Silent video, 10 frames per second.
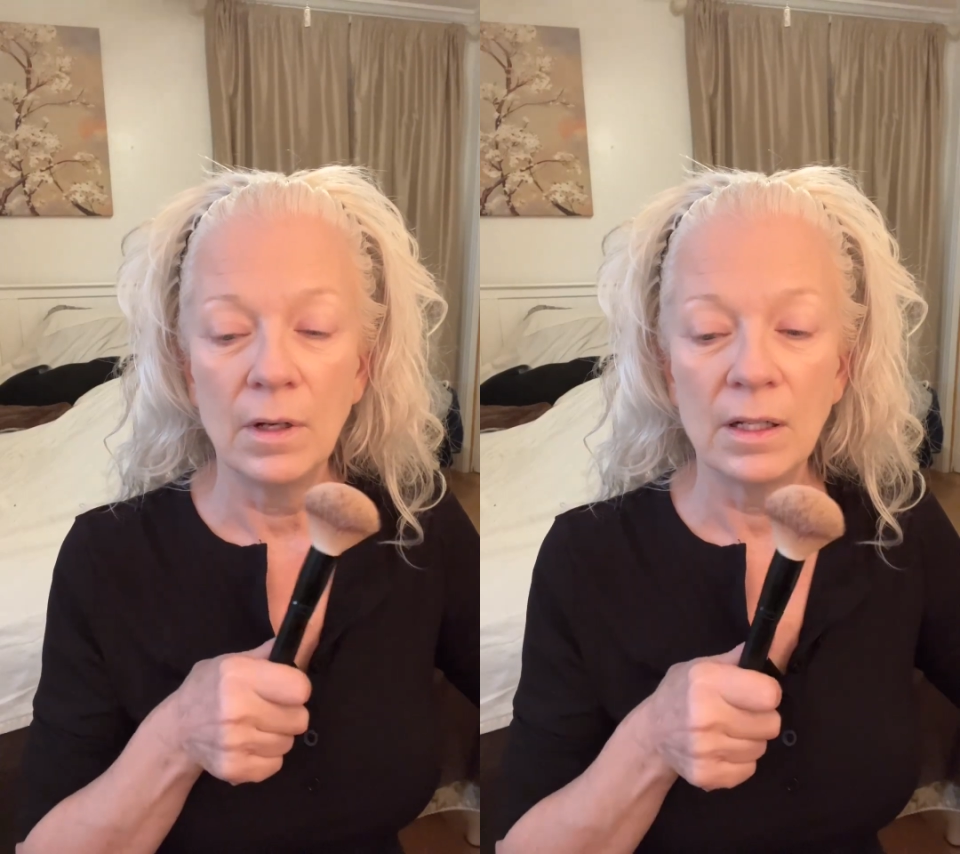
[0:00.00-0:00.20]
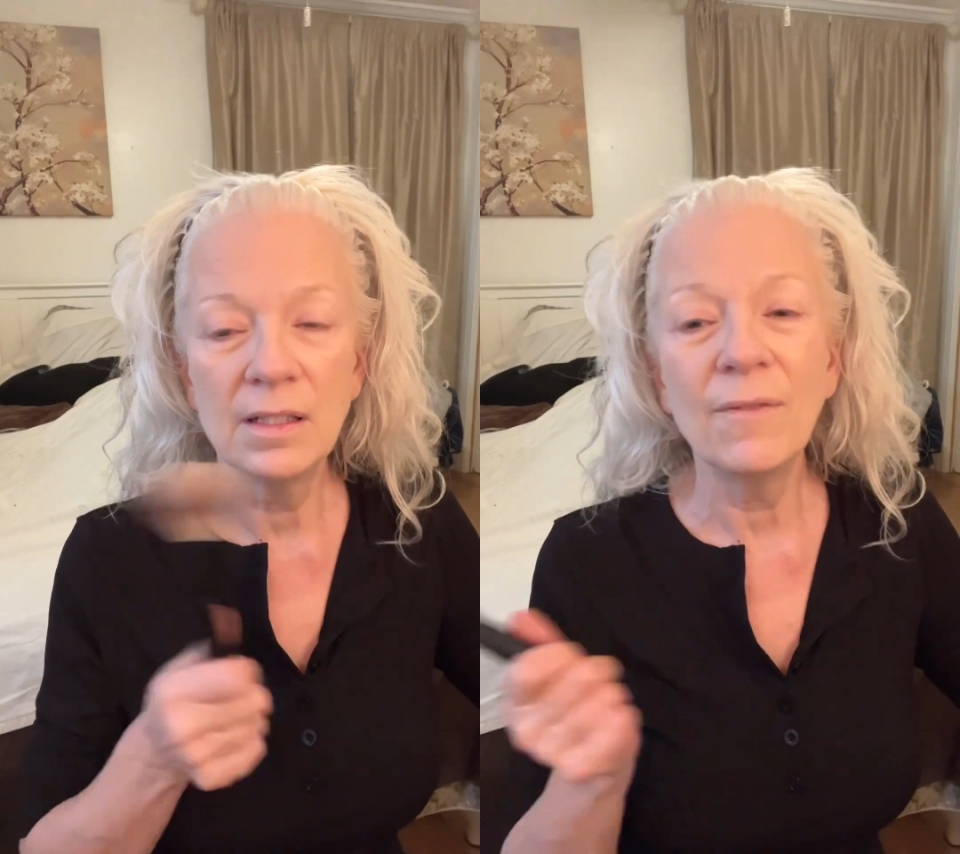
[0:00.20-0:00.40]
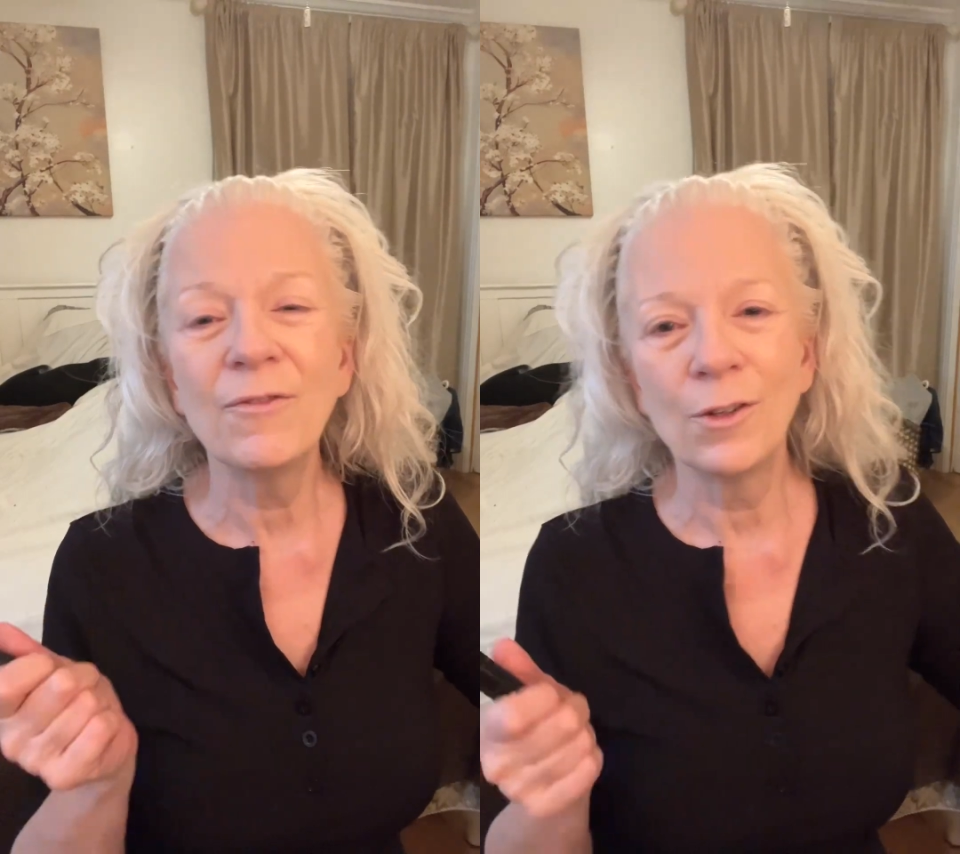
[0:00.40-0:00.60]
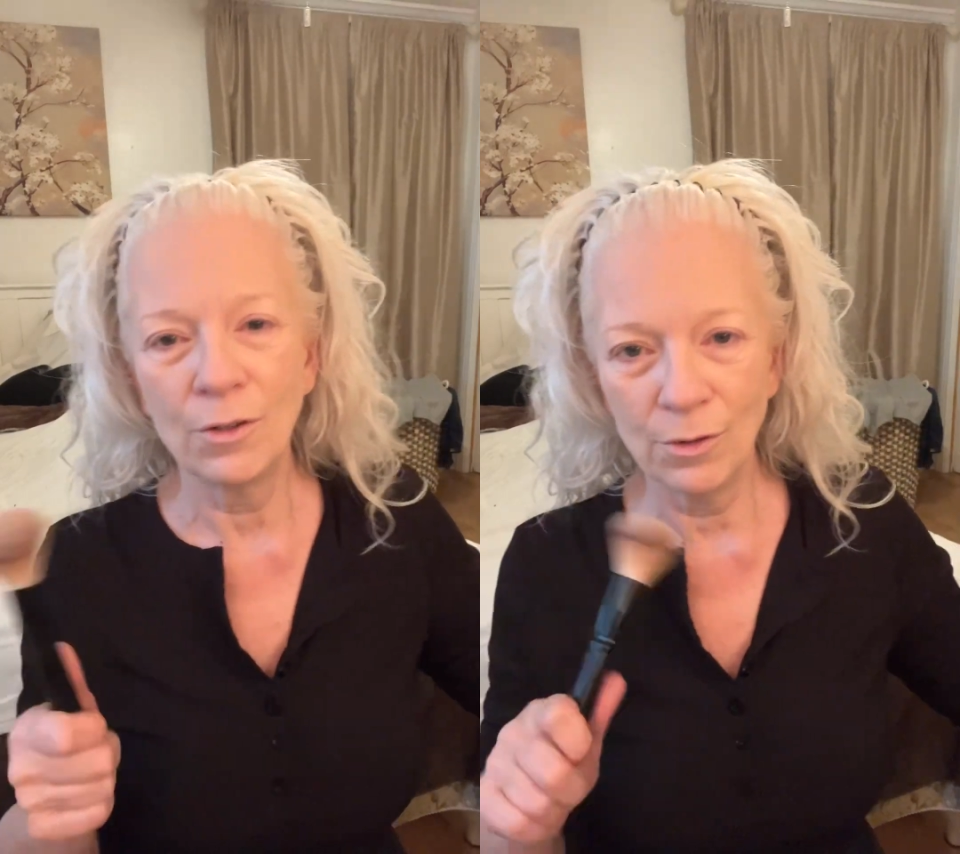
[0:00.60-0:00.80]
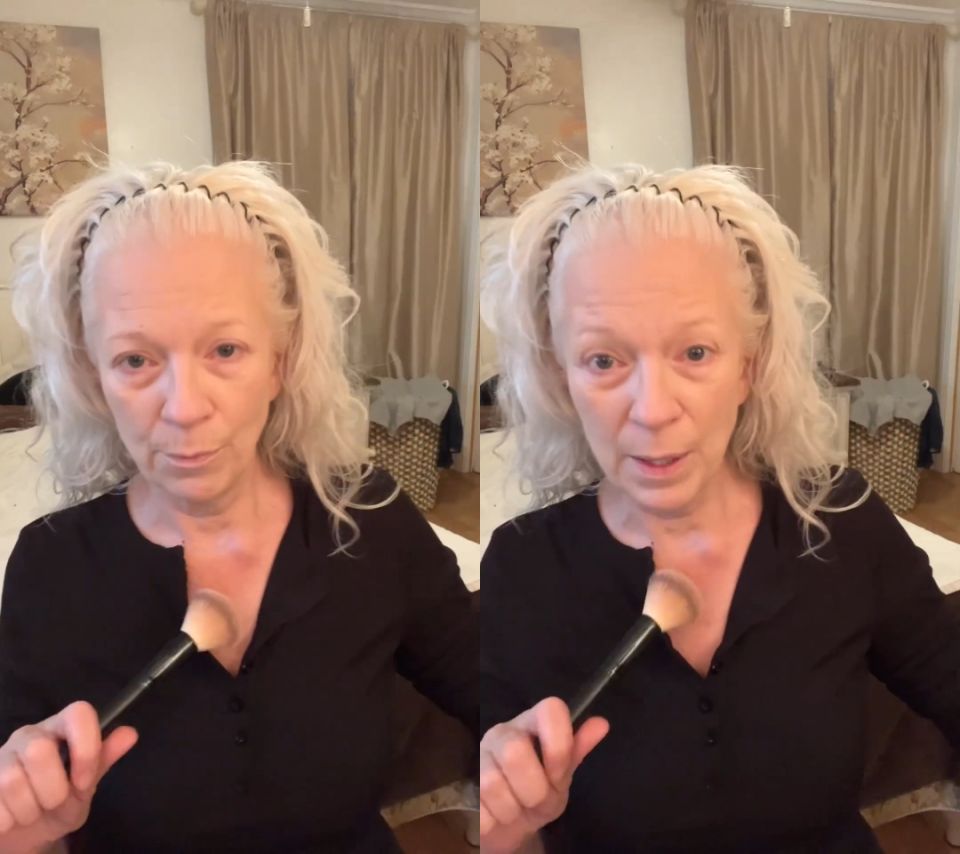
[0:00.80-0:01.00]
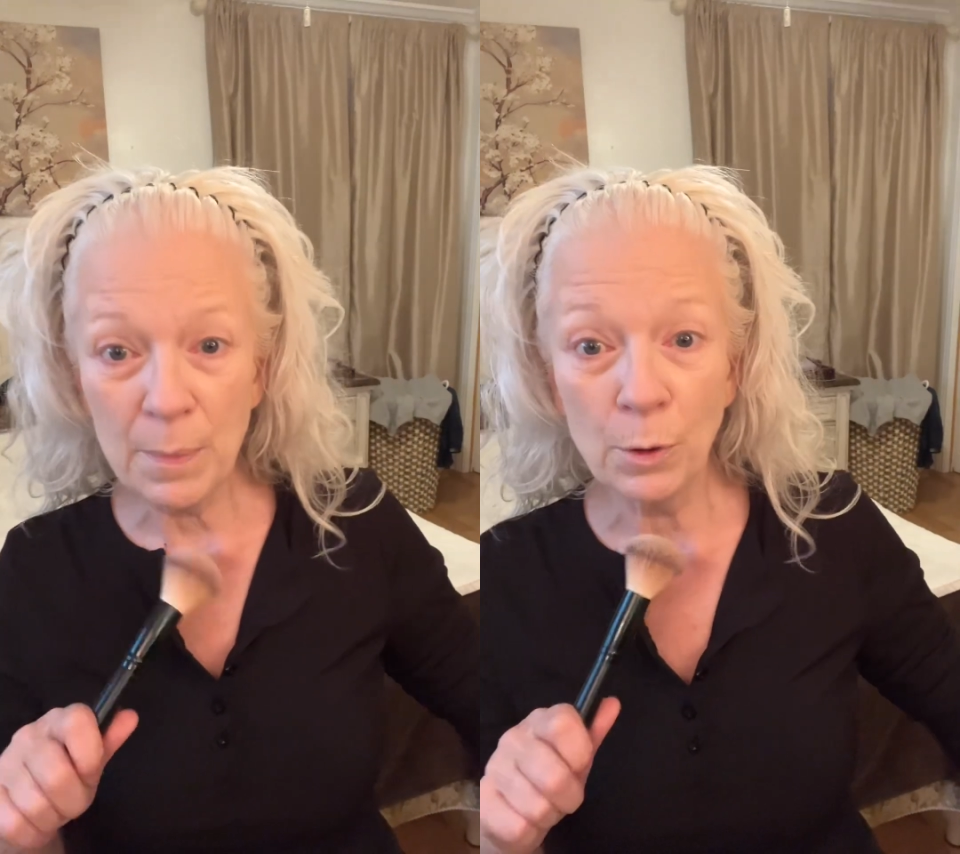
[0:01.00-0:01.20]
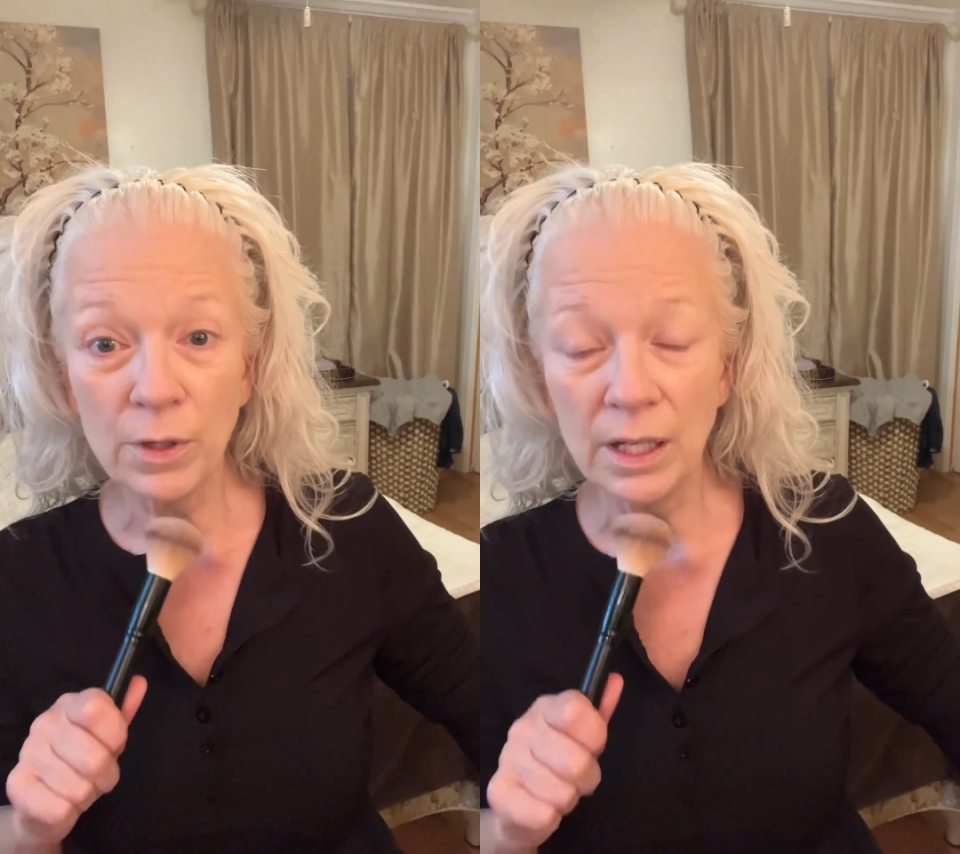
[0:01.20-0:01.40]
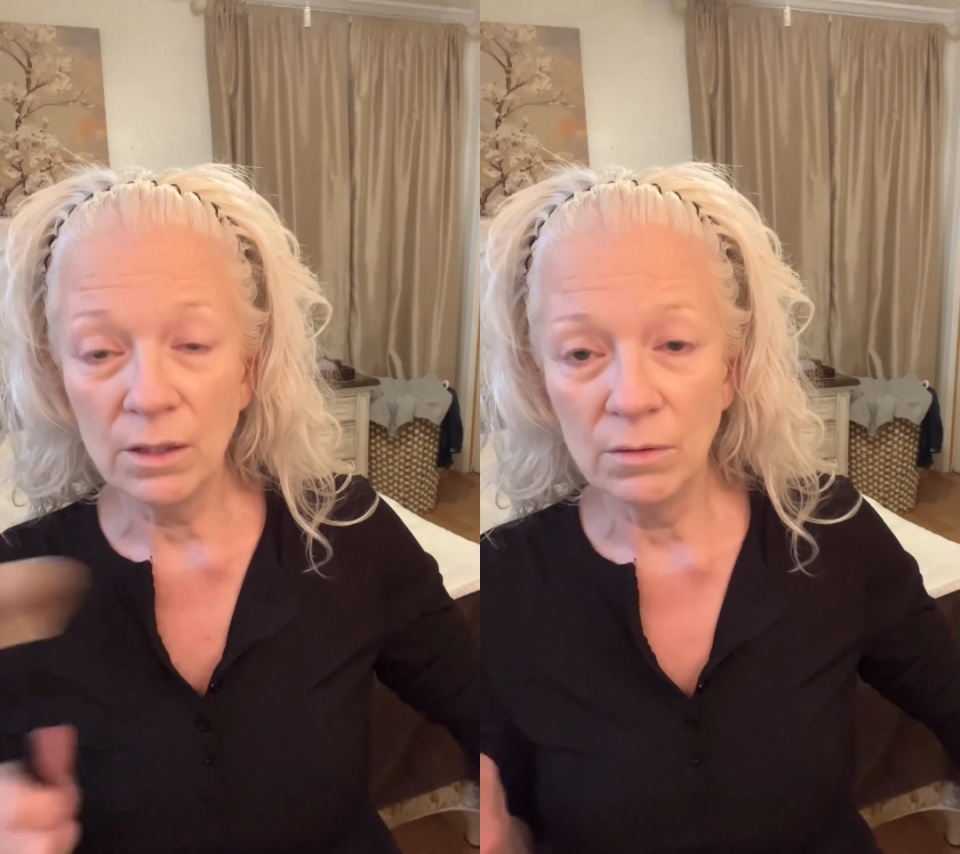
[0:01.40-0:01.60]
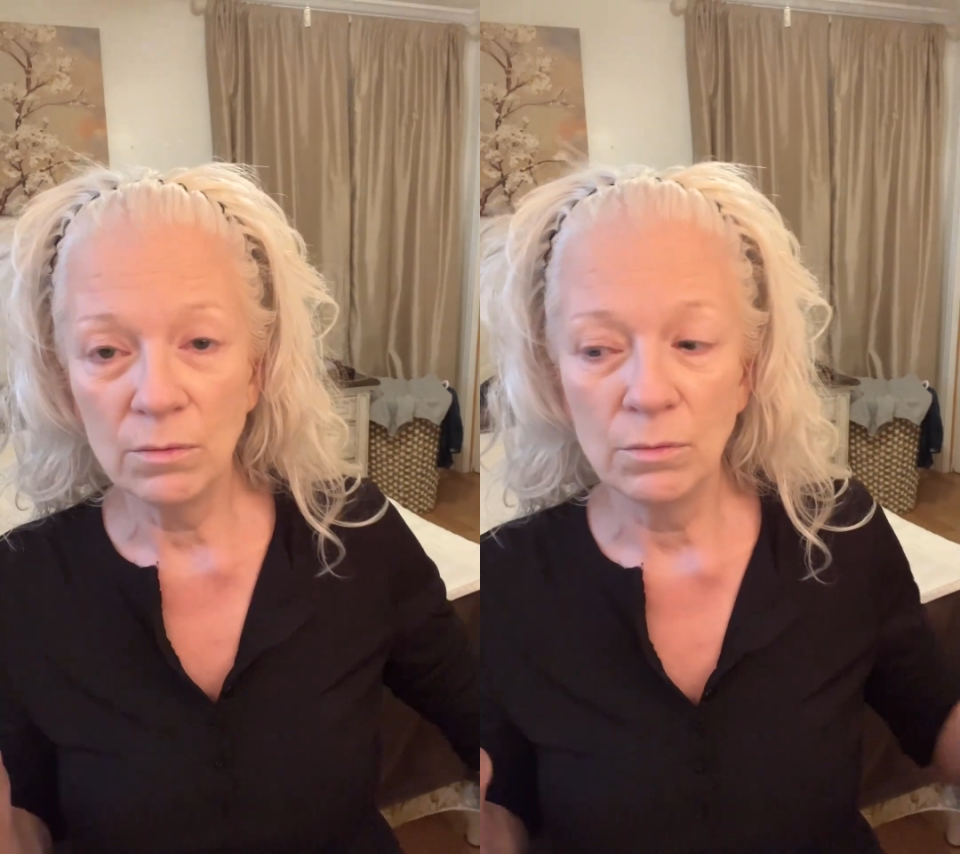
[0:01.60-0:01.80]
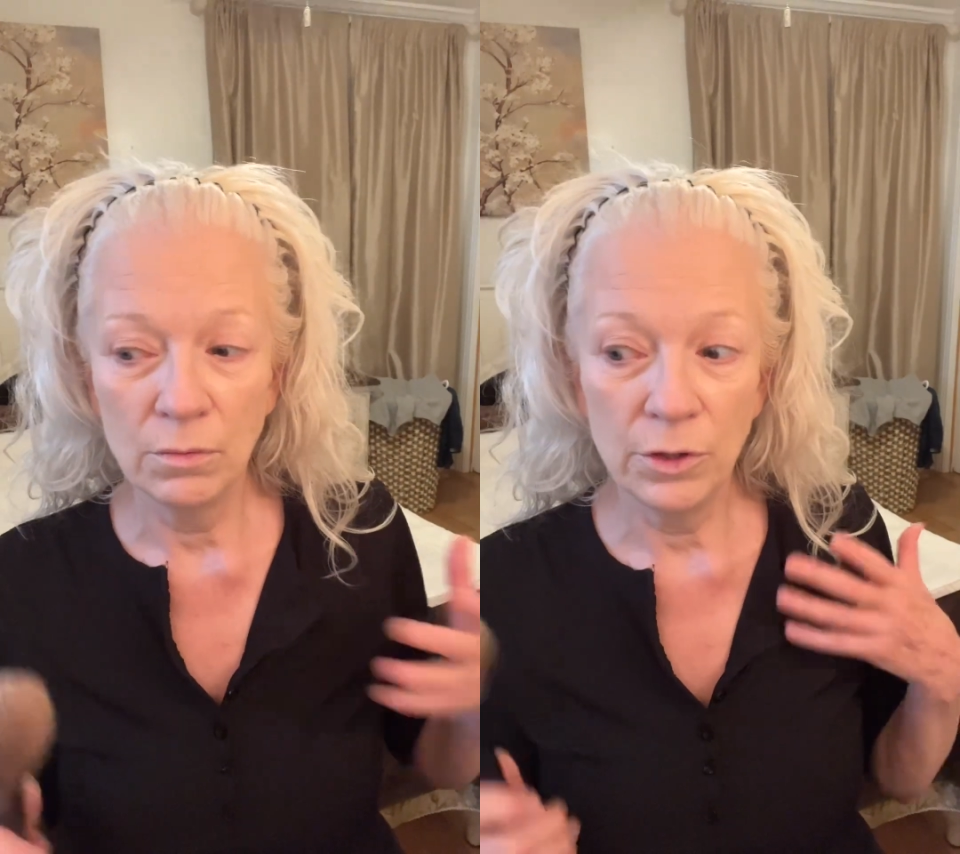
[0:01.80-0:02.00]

except for people that you,